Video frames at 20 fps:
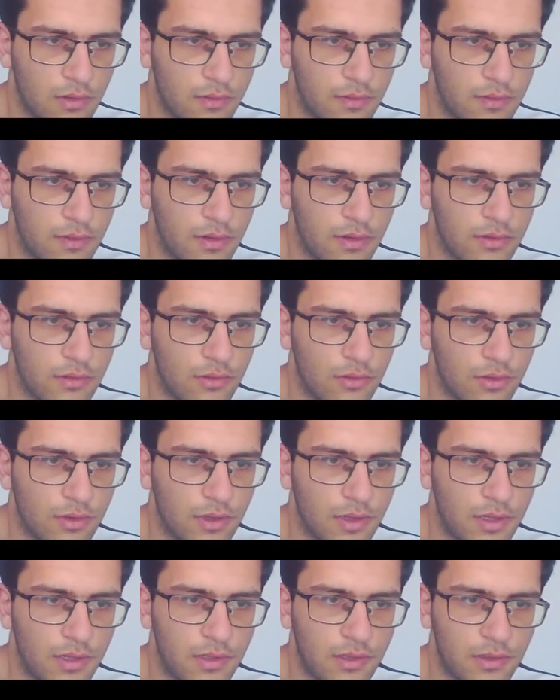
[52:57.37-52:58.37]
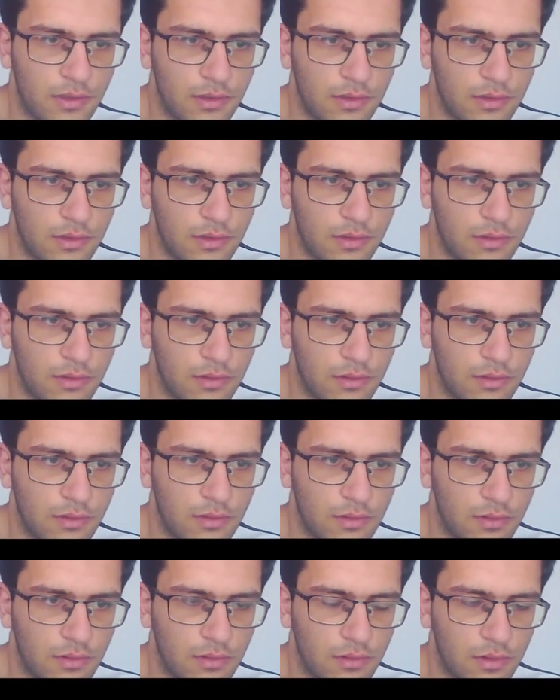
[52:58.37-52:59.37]
send, okay?
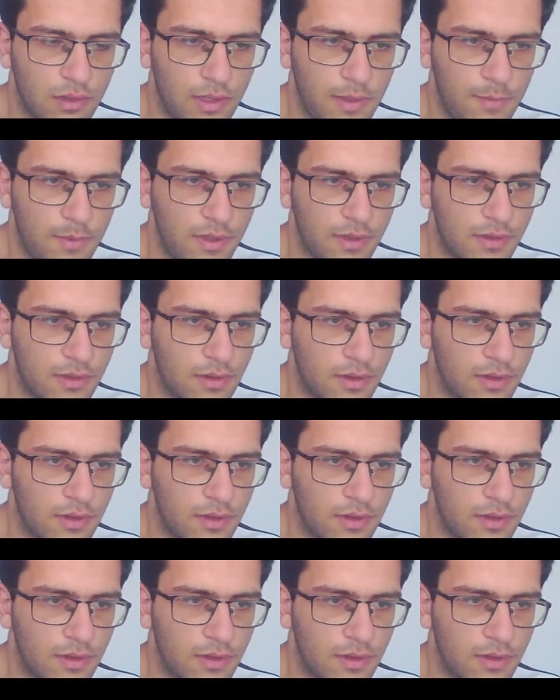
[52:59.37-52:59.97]
And I